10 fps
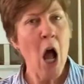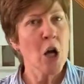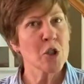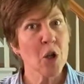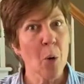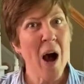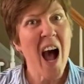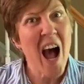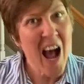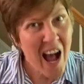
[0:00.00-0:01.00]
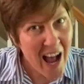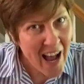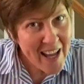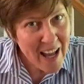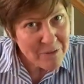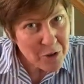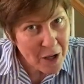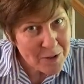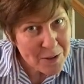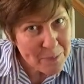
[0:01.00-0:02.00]
So I have
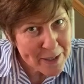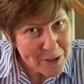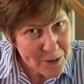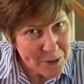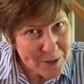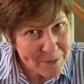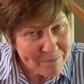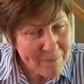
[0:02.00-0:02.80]
drawn some pictures.